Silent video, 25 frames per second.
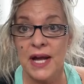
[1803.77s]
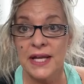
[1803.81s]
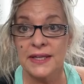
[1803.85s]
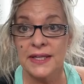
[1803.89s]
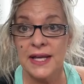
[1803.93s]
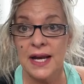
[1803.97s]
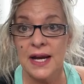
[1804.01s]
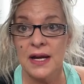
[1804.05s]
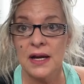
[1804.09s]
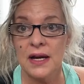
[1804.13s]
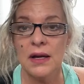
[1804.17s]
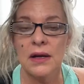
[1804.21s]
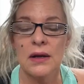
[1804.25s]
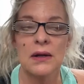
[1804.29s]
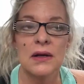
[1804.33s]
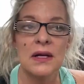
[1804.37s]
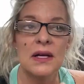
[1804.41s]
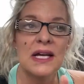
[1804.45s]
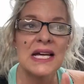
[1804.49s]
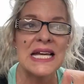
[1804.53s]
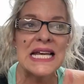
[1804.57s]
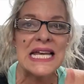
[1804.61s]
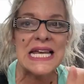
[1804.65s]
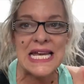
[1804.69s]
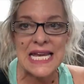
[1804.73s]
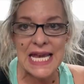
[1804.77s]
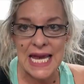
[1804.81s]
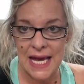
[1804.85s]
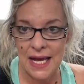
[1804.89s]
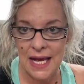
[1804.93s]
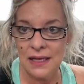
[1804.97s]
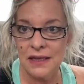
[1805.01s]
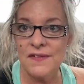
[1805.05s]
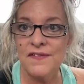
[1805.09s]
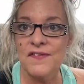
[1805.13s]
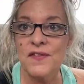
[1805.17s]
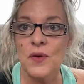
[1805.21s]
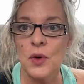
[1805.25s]
there.
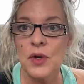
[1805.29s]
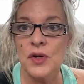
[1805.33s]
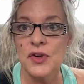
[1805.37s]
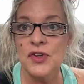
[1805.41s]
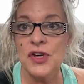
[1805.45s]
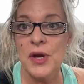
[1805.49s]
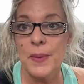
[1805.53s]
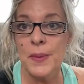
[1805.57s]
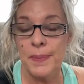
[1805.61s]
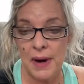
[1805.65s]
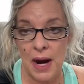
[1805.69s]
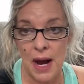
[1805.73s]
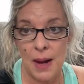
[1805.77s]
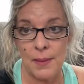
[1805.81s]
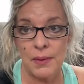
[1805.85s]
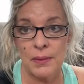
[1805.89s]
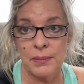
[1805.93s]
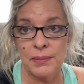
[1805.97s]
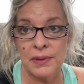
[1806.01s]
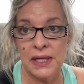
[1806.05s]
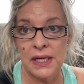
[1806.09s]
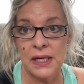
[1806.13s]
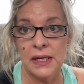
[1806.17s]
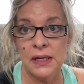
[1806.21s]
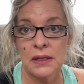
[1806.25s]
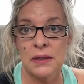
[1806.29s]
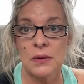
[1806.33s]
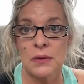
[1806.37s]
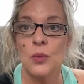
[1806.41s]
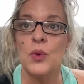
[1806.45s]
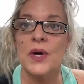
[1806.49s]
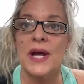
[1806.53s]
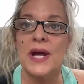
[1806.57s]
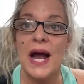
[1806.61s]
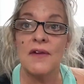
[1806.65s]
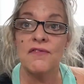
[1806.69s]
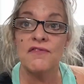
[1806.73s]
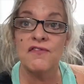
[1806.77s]
California, probably. We
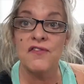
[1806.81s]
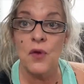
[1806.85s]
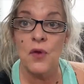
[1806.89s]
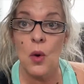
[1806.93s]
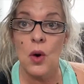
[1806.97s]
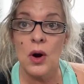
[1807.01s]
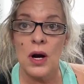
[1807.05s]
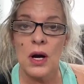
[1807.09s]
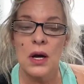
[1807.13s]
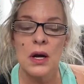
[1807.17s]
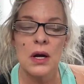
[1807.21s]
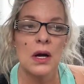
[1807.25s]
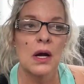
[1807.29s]
got 4.